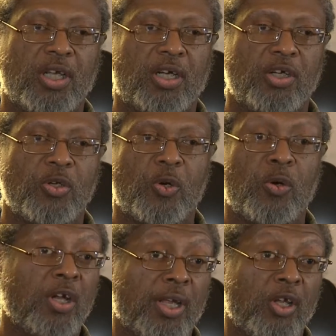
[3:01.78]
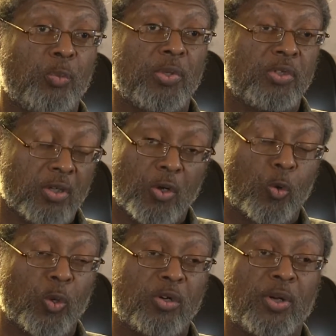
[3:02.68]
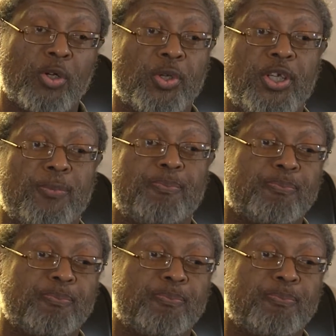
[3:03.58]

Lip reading: know, and who wouldn't ordinarily know you.